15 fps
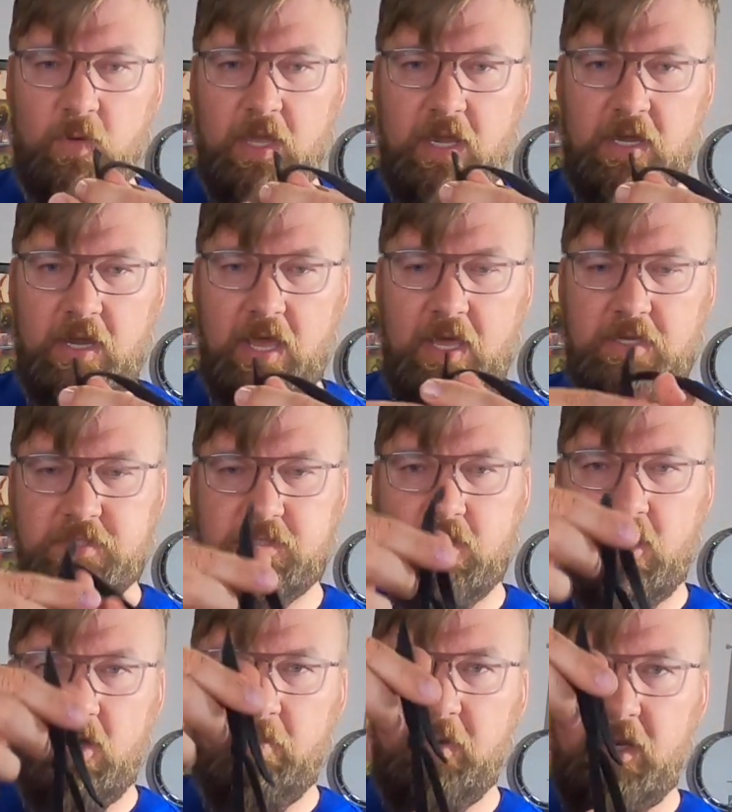know what kind of knot it's
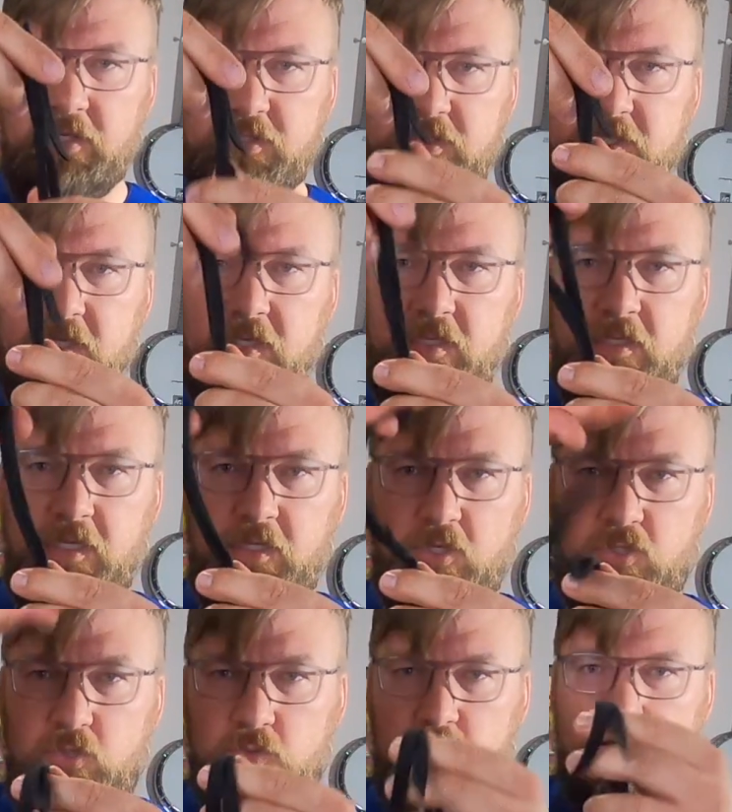called, but I just did like
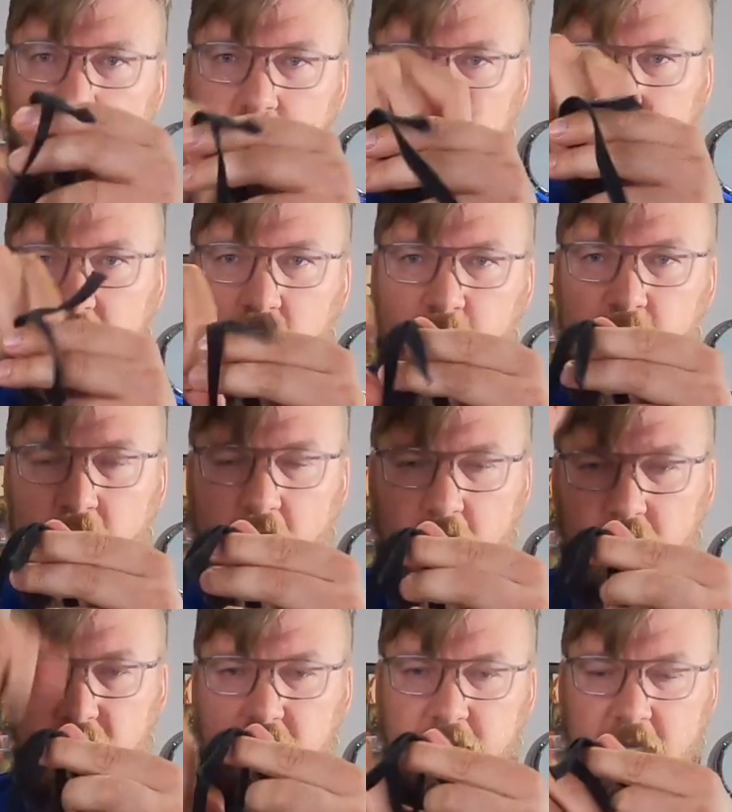the 2-string loop
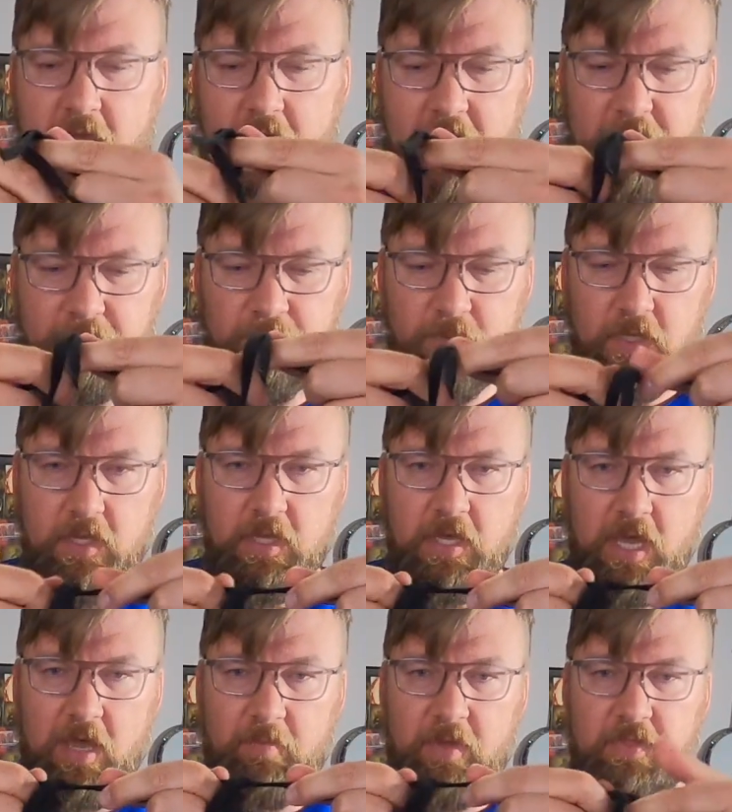around knot.
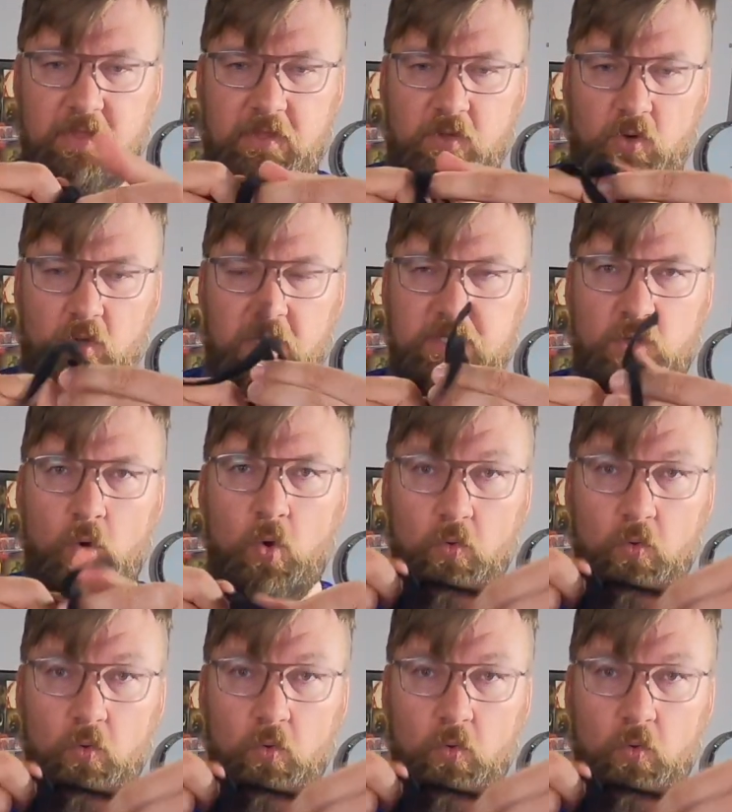And then it's